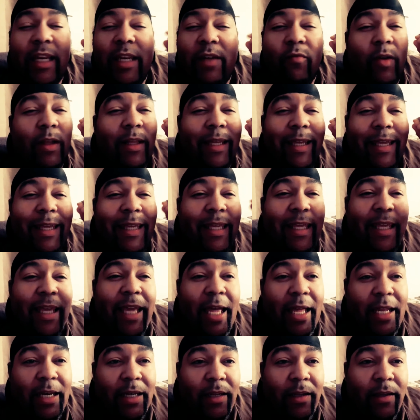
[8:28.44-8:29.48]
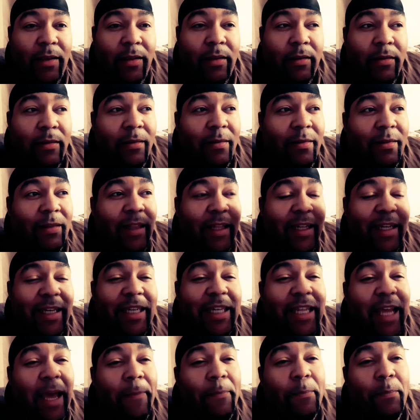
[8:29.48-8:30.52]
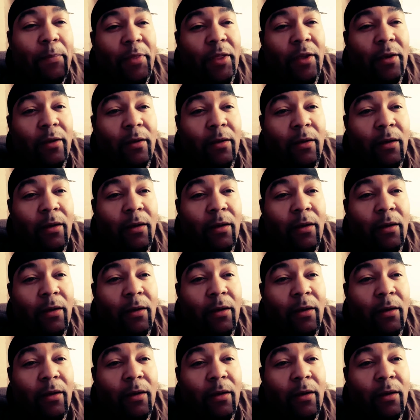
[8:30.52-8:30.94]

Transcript: really get the depth